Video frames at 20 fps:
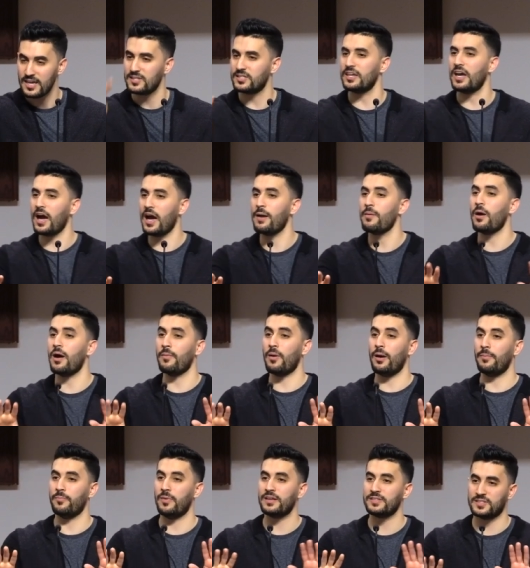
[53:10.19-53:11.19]
See,
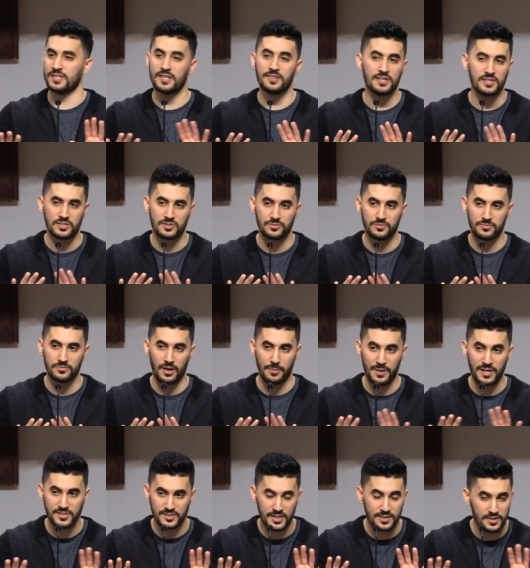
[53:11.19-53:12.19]
I, am not saying this, I'm
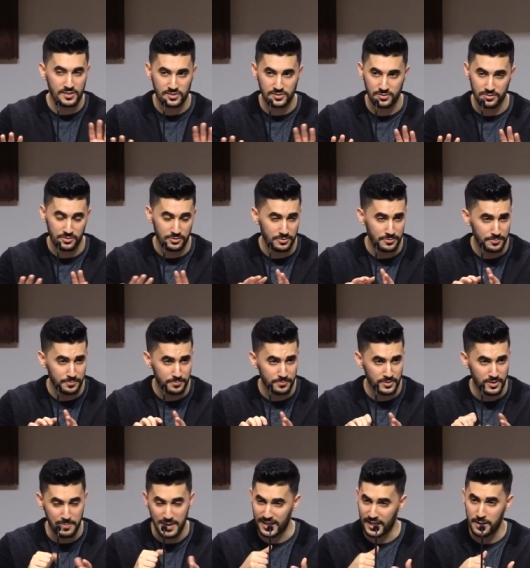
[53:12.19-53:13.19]
not saying this to,
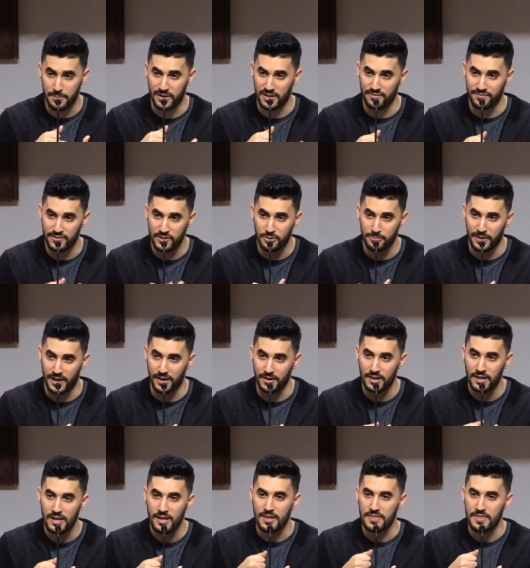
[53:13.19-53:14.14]
to make anybody feel bad.